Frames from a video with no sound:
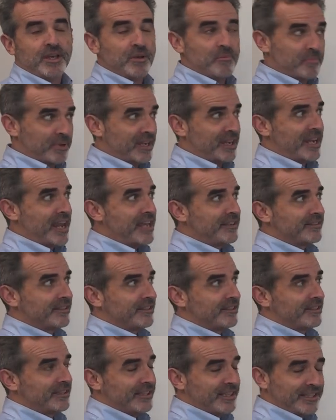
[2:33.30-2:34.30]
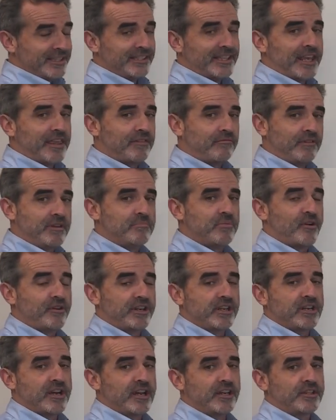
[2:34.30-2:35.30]
But in essence, this is a
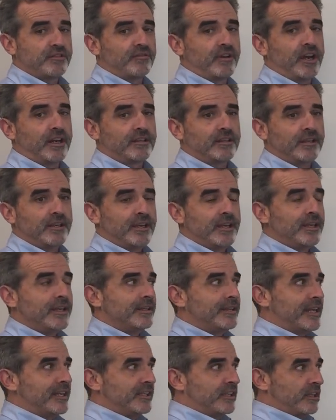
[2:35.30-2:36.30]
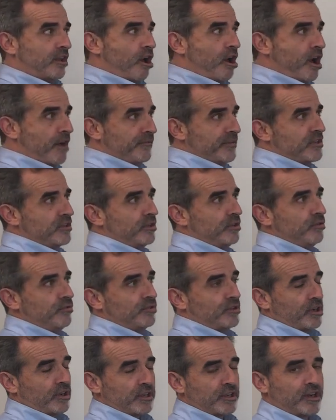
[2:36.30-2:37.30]
three-party contract that is often
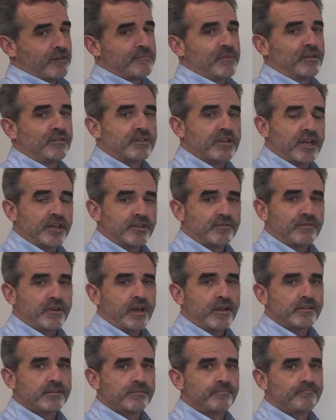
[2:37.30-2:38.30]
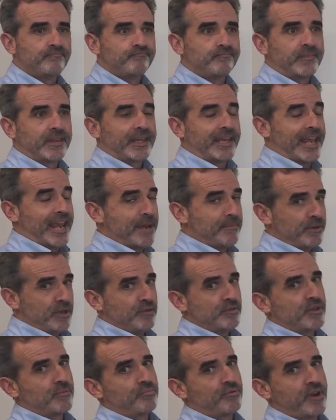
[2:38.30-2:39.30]
used on governmental contracts, can be
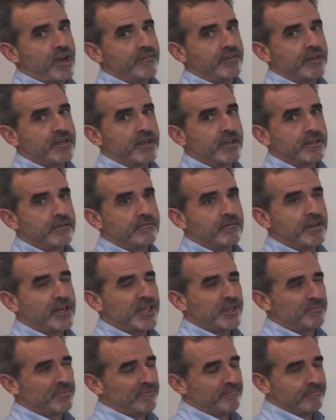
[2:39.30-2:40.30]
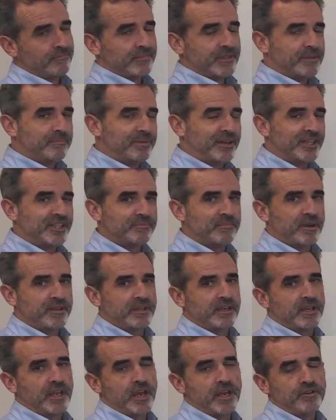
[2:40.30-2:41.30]
used on private contracts, but depends upon
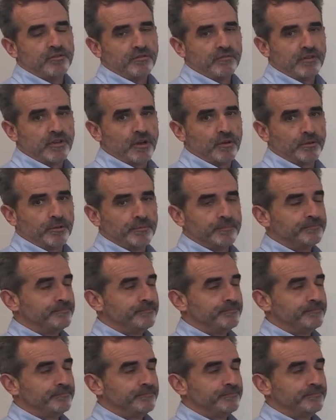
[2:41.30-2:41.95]
the nature of the owner.